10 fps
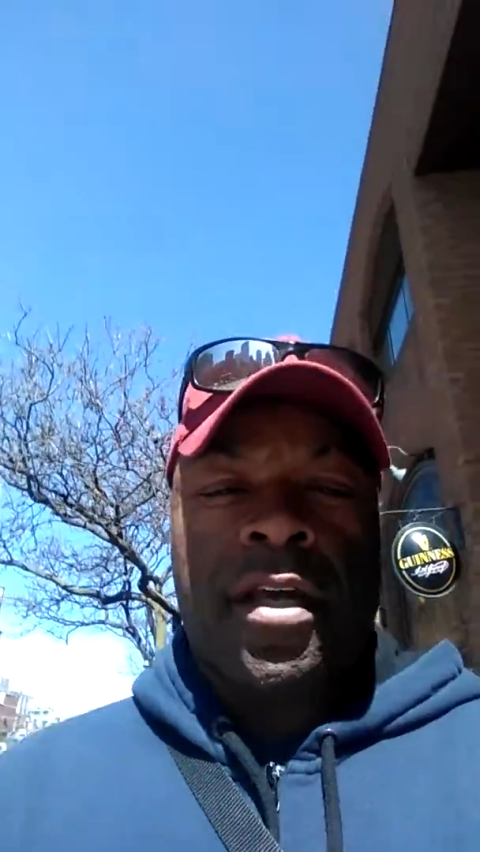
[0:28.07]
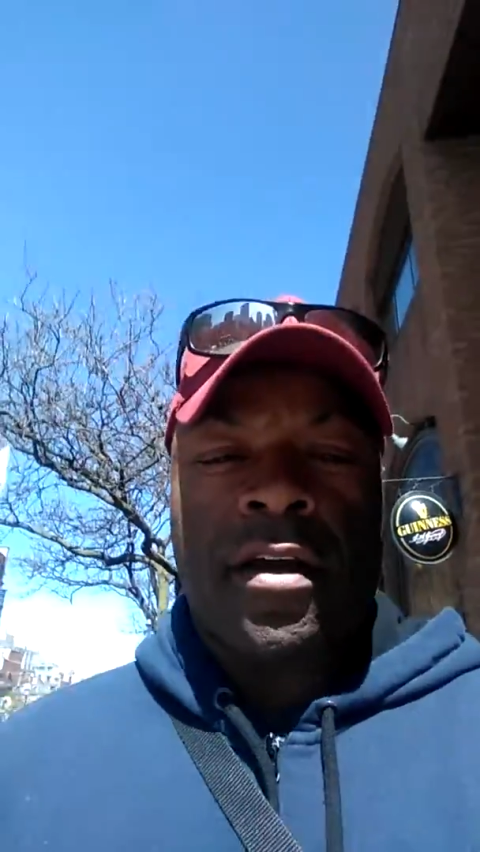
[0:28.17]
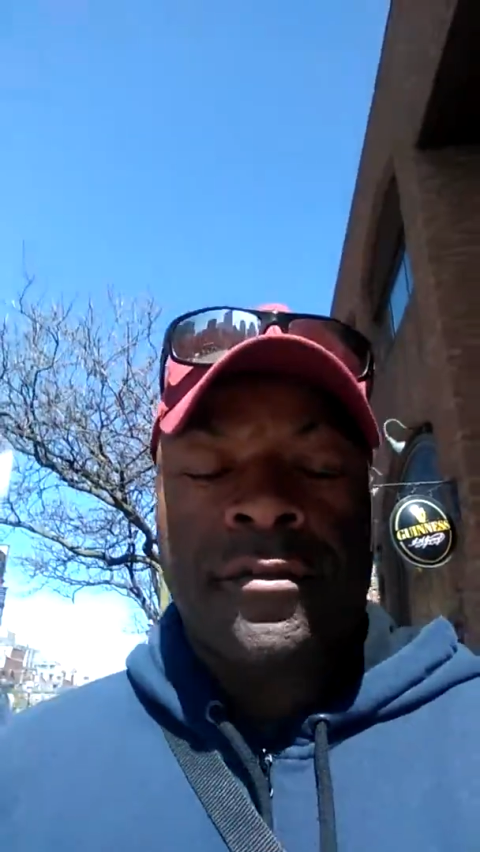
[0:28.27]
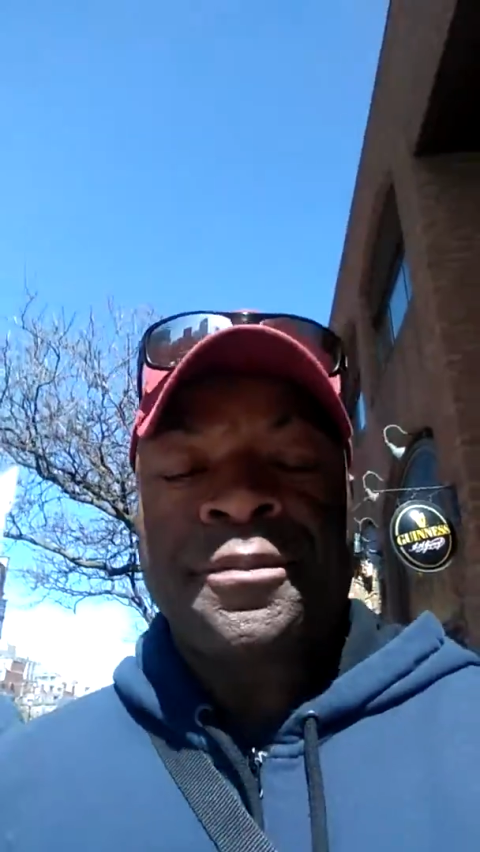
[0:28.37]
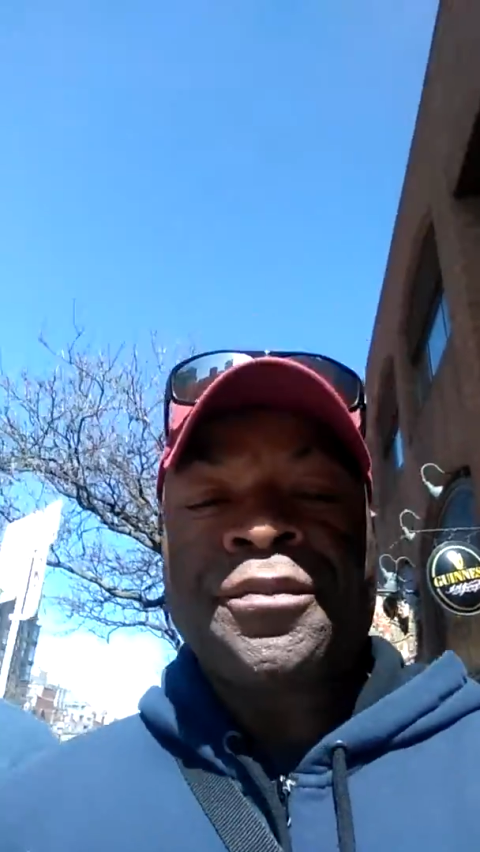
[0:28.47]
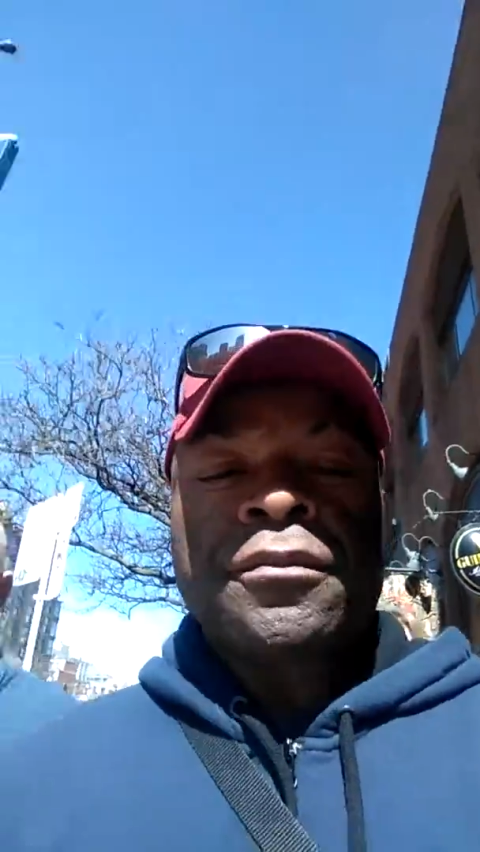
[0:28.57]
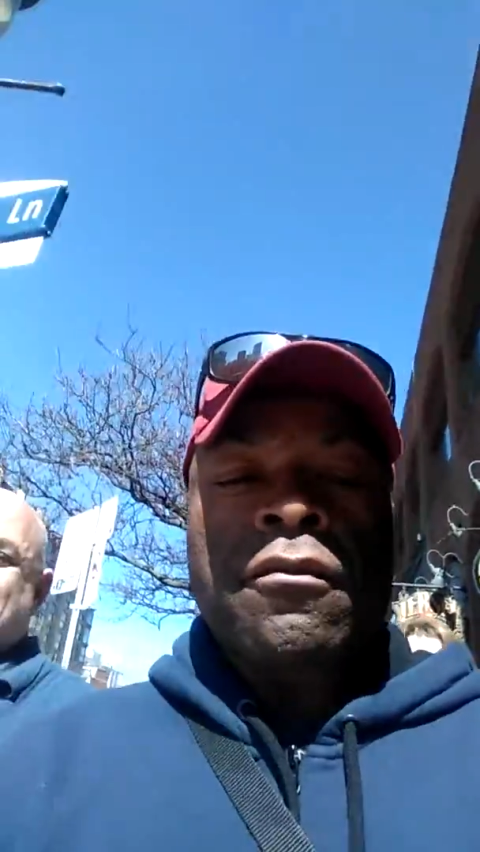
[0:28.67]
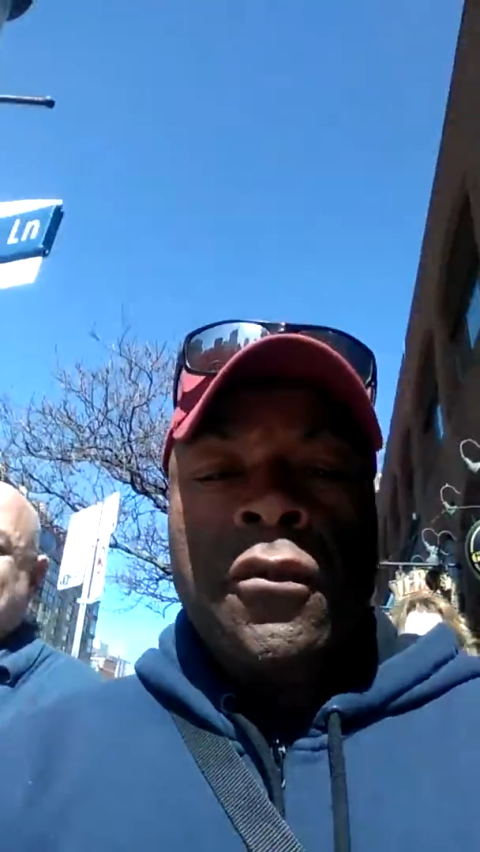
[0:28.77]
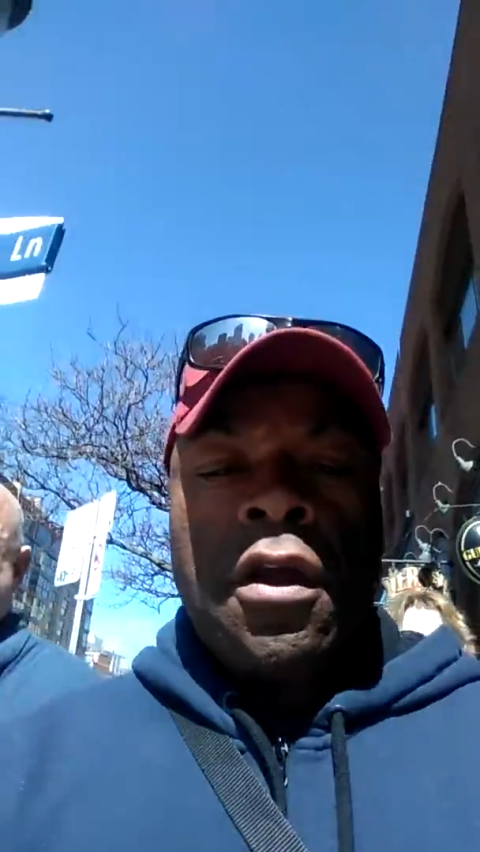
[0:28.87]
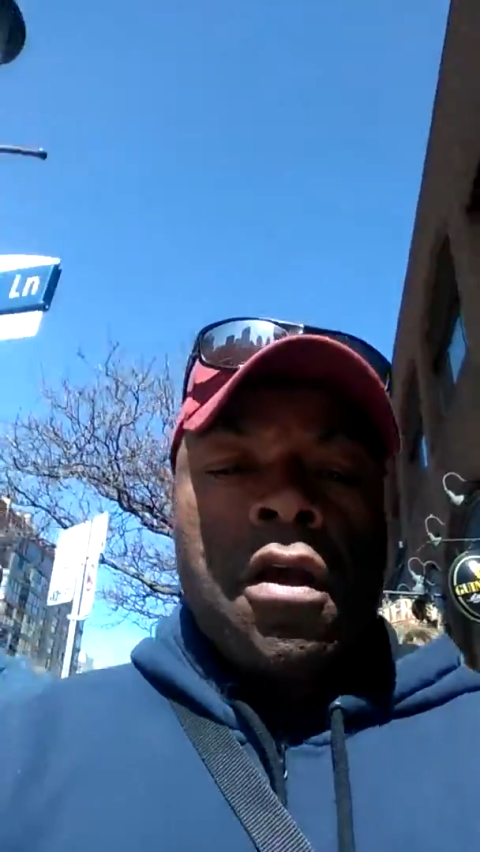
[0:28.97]
here
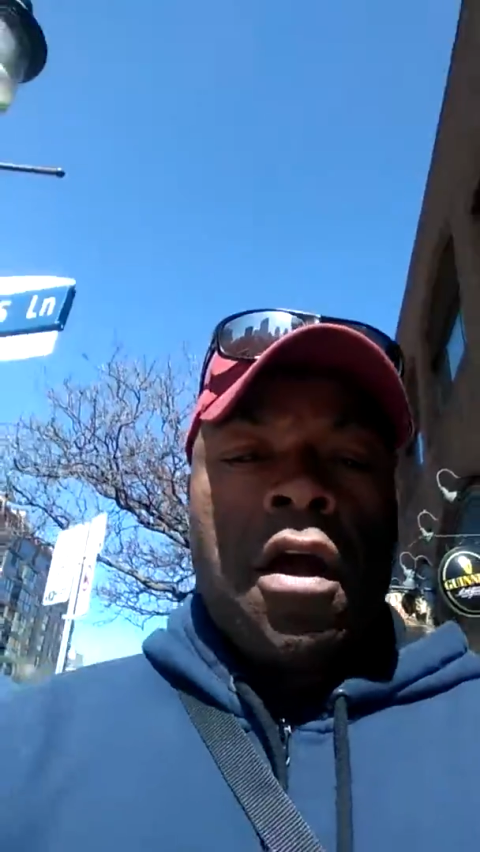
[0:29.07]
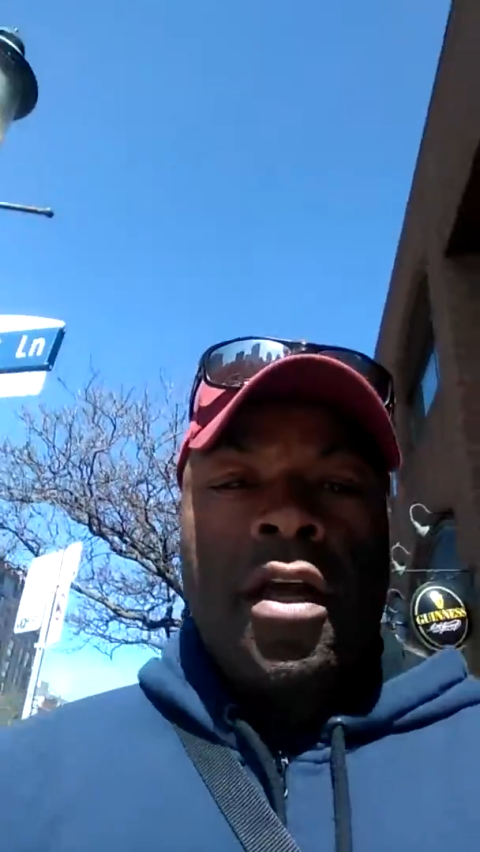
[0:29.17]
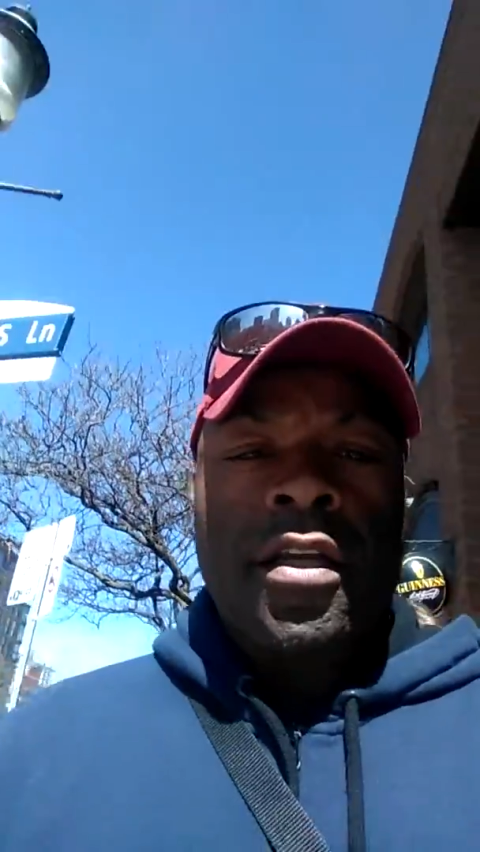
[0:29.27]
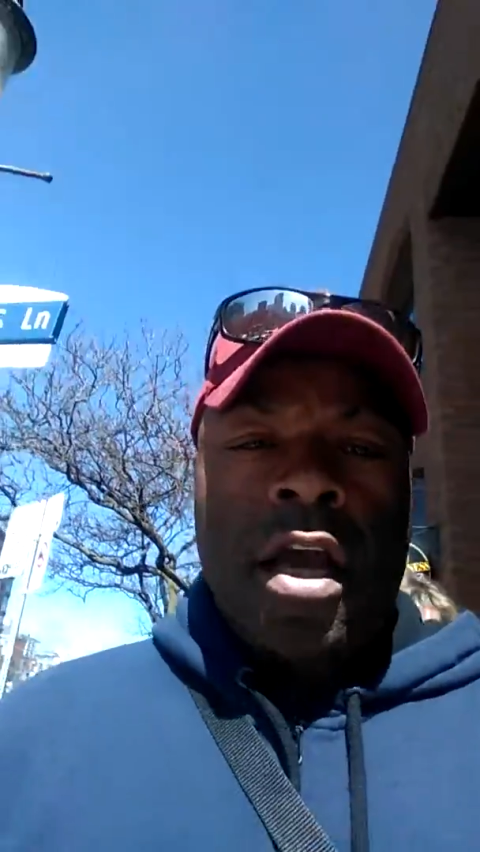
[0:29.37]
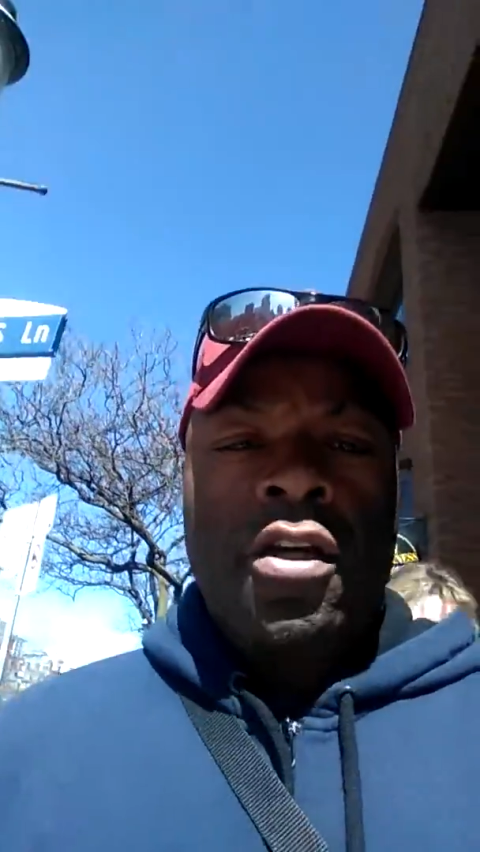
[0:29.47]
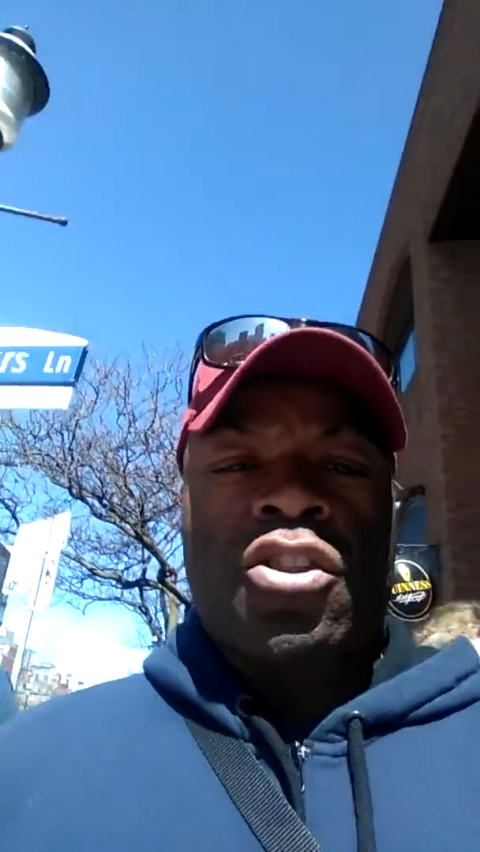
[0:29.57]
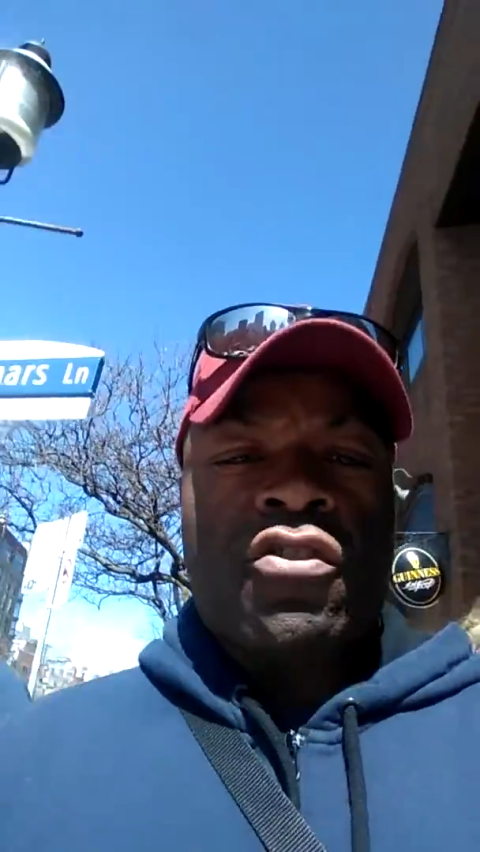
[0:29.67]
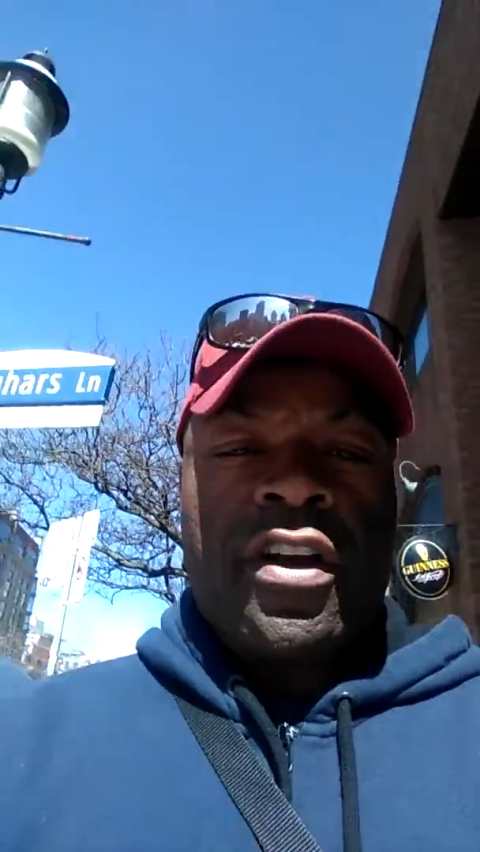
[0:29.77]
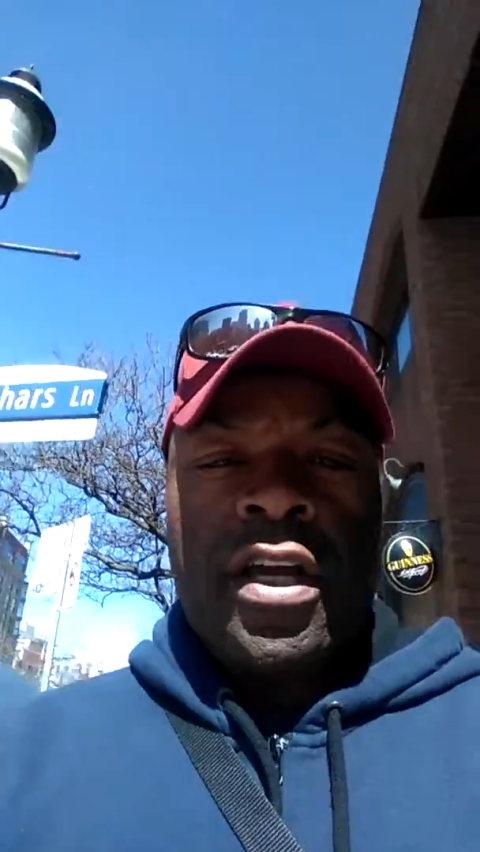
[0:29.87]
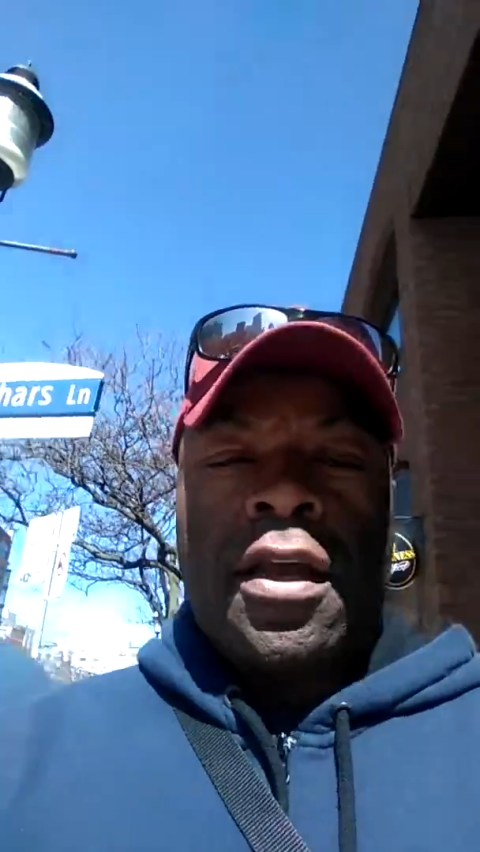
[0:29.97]
on Young
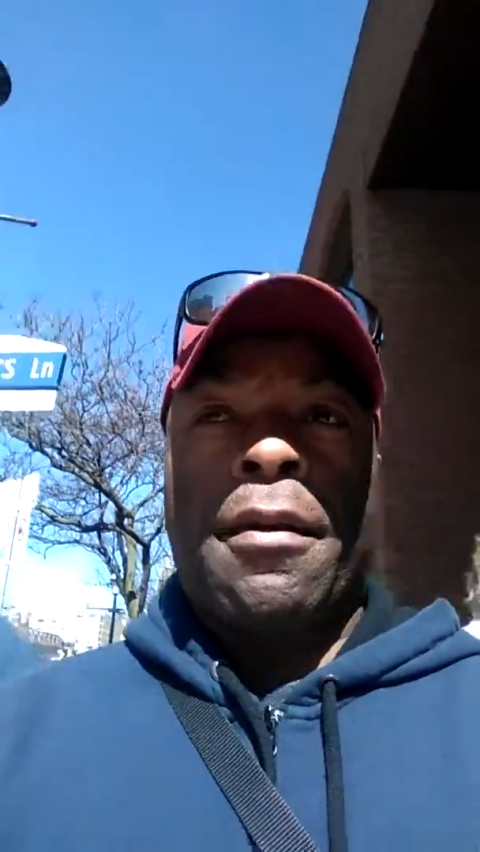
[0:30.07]
Street.